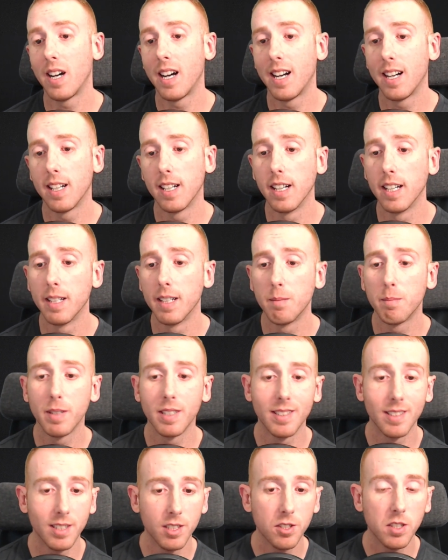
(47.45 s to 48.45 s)
I
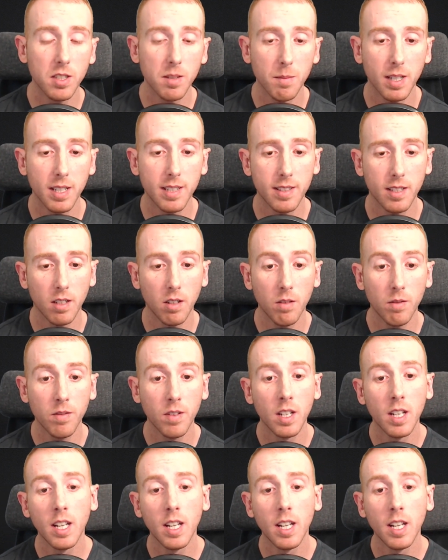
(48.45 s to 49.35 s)
position myself